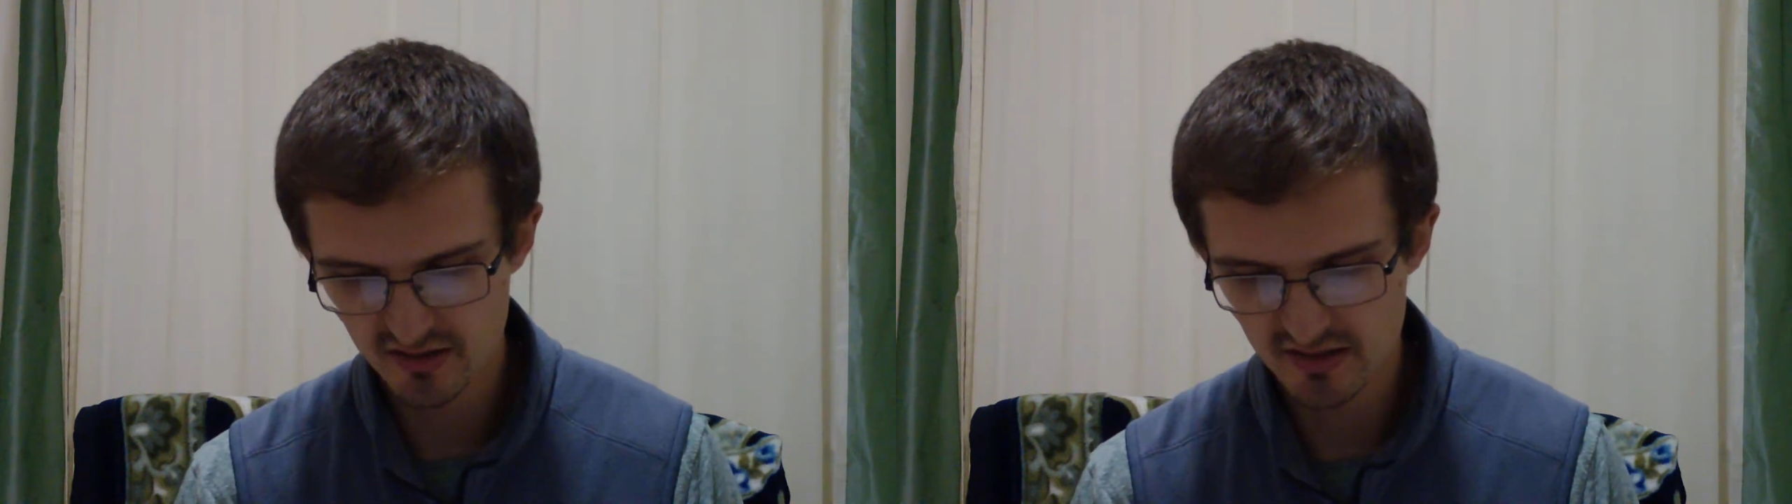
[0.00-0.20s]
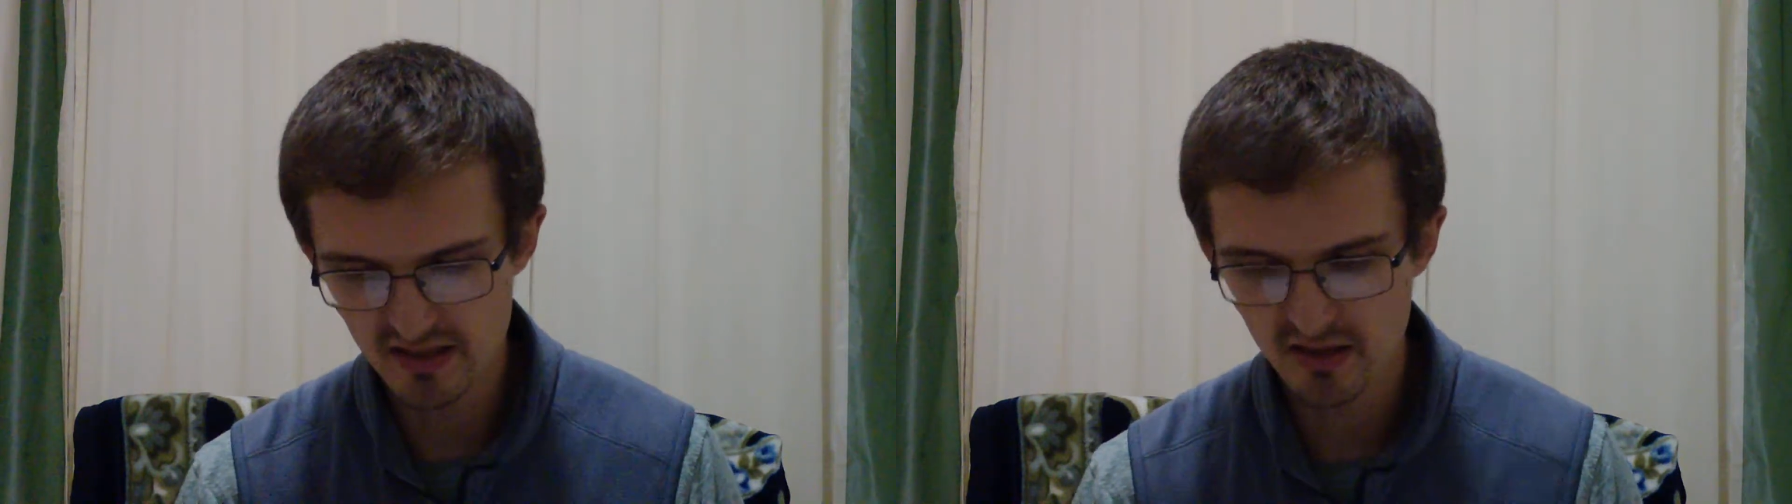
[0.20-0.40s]

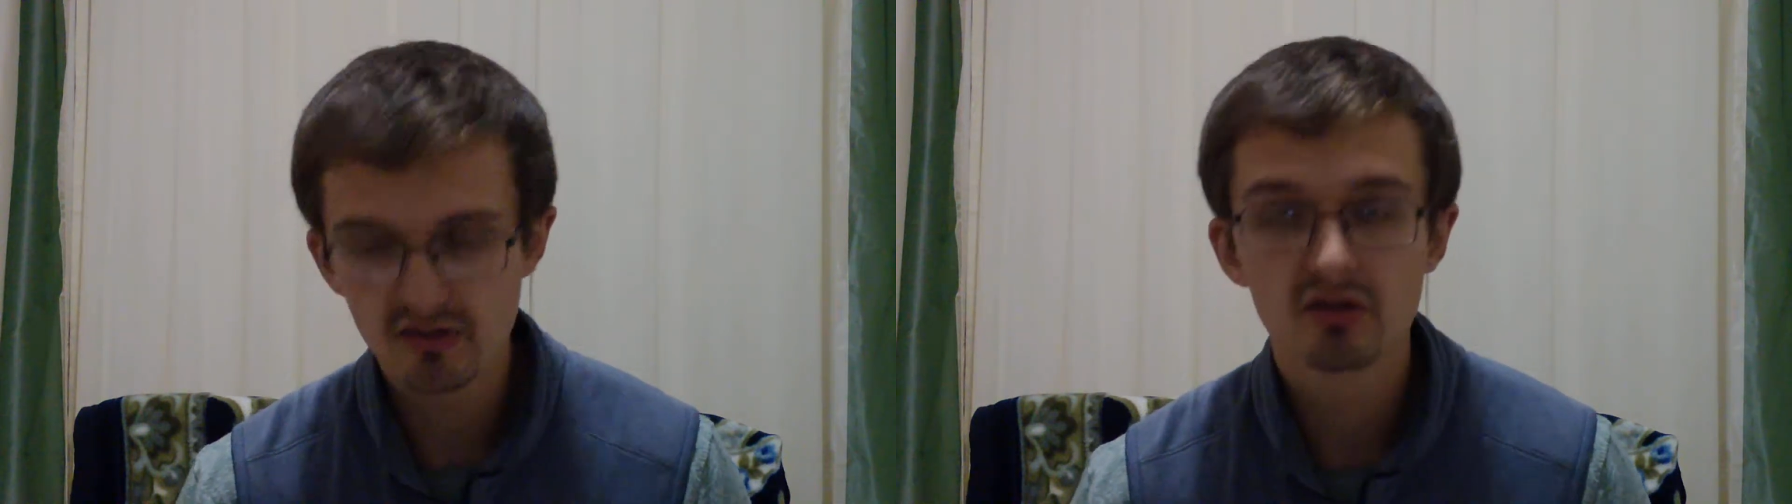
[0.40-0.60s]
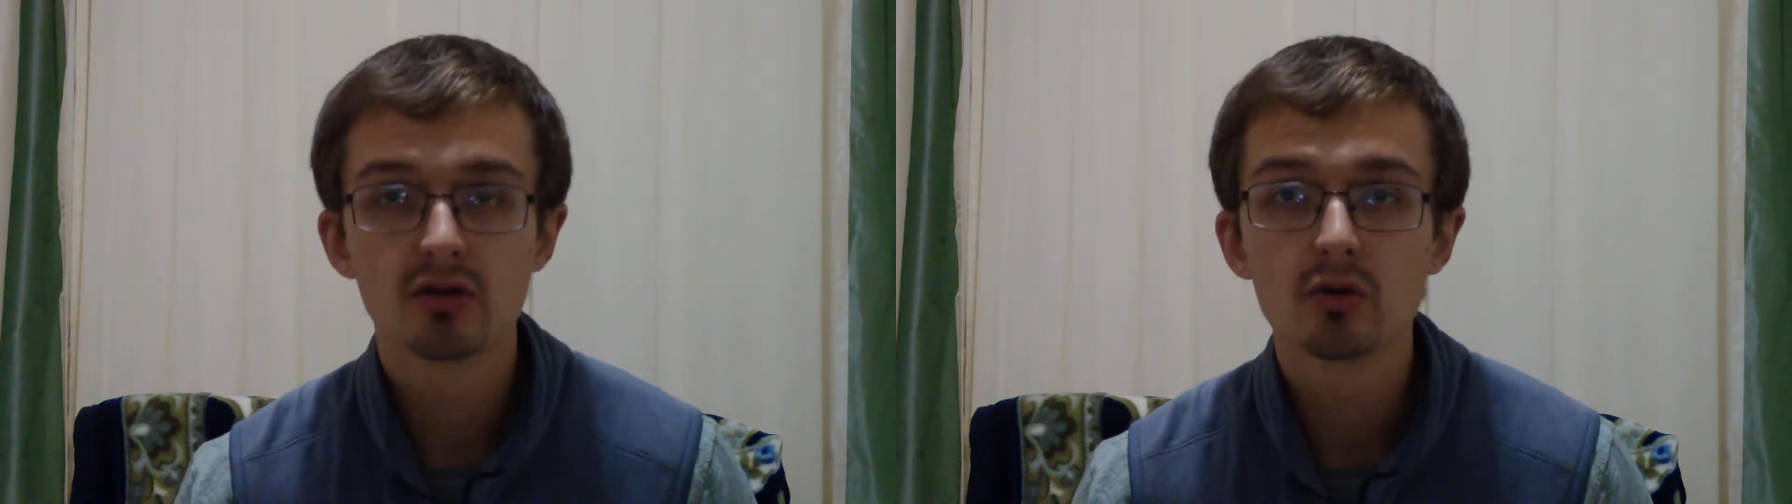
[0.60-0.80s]
the
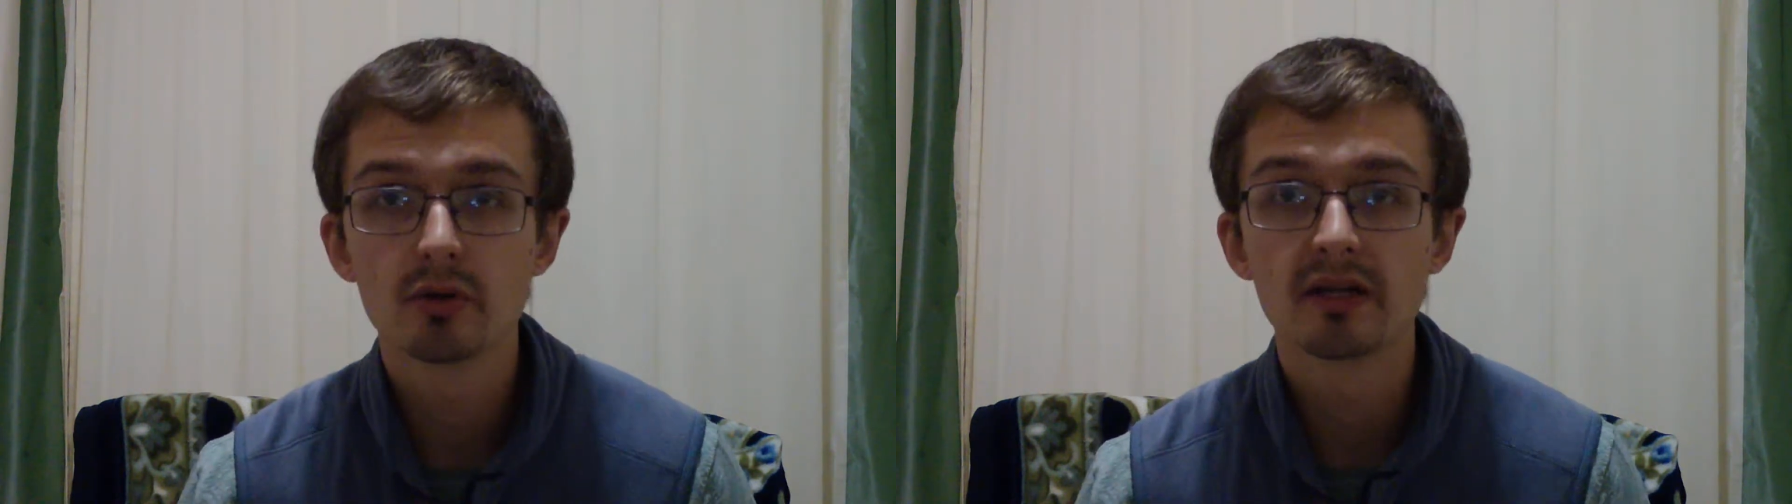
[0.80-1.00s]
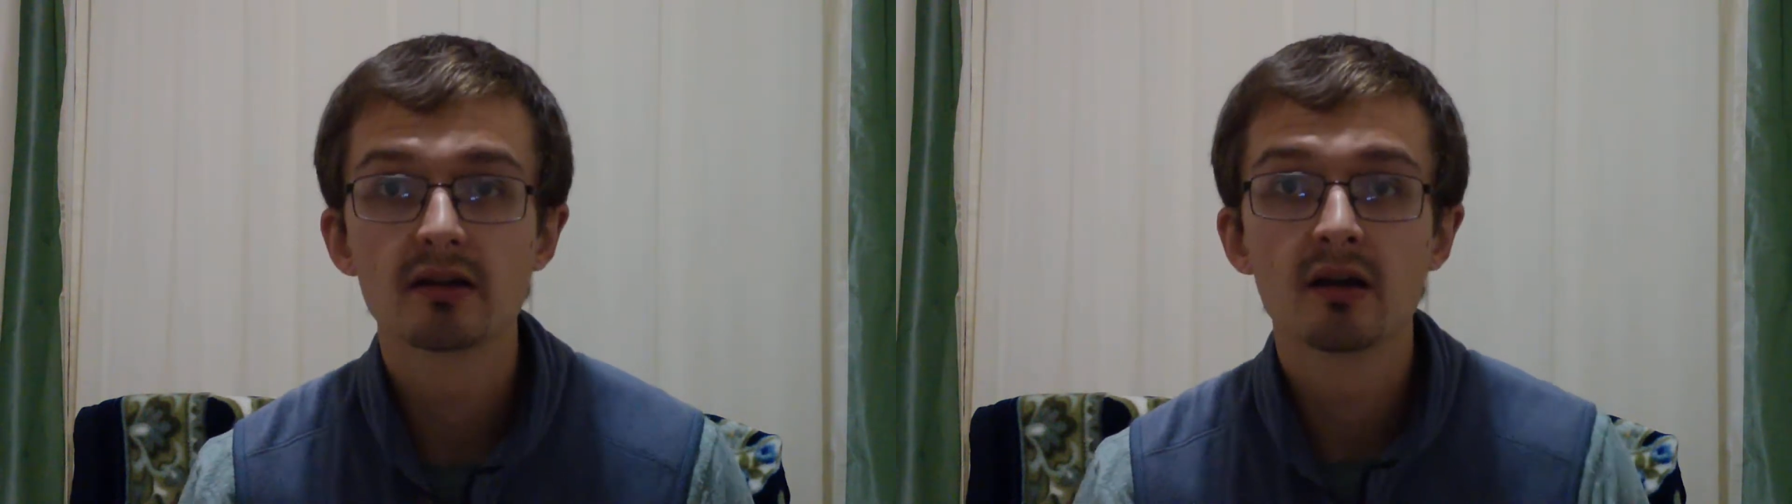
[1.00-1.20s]

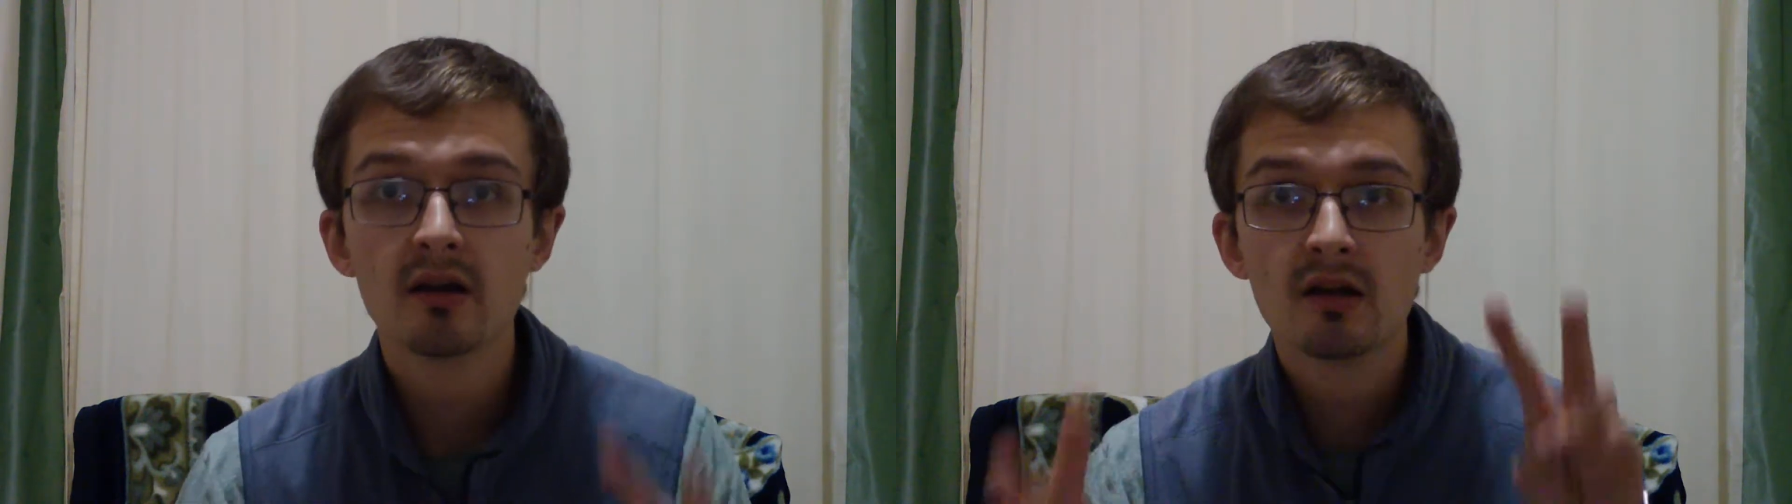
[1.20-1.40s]
ungluing